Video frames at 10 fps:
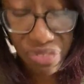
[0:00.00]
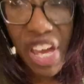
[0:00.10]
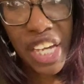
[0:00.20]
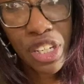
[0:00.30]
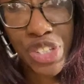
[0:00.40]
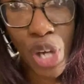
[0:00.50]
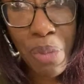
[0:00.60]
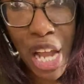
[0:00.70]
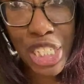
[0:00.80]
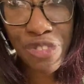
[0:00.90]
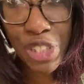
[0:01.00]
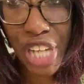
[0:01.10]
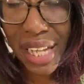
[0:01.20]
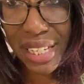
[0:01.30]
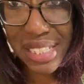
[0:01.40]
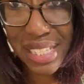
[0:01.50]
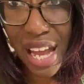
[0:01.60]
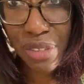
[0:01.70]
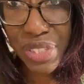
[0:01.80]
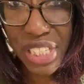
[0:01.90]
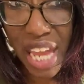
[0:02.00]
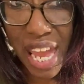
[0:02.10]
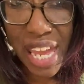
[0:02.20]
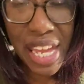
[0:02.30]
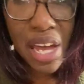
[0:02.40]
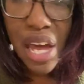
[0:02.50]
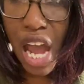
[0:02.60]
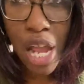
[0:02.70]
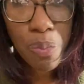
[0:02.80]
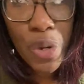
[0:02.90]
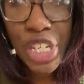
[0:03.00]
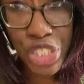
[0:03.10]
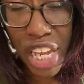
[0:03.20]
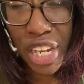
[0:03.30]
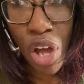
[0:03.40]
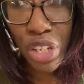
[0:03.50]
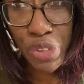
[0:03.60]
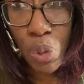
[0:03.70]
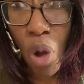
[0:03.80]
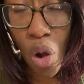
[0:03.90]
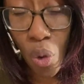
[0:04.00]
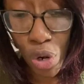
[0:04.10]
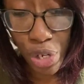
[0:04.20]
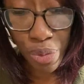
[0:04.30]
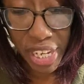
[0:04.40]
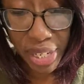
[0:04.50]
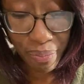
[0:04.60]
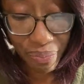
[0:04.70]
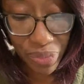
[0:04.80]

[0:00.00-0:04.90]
Thank you so much for checking us out today. I appreciate all of you all ordering.